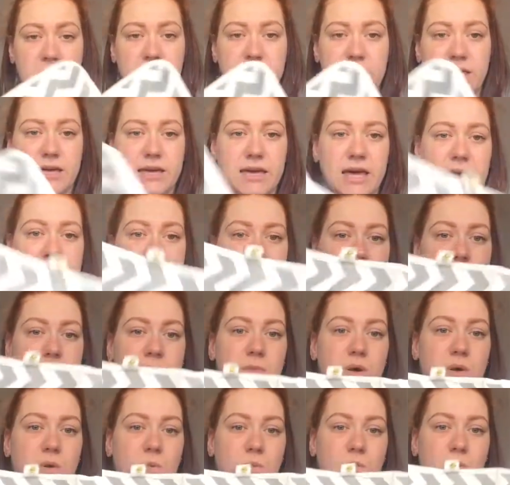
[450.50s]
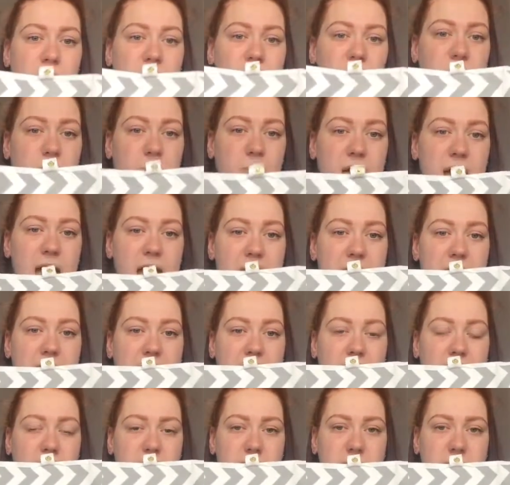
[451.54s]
that came with the bag.